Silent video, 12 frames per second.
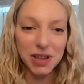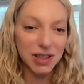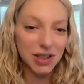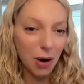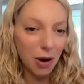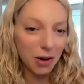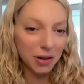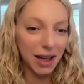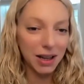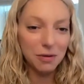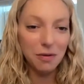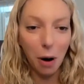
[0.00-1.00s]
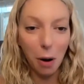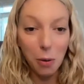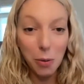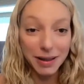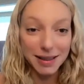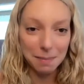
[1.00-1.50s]
the song that you've
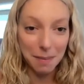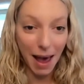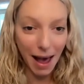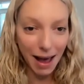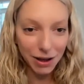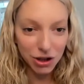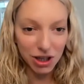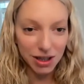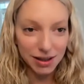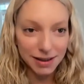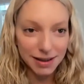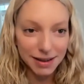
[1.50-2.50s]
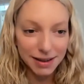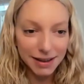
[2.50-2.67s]
always imagined,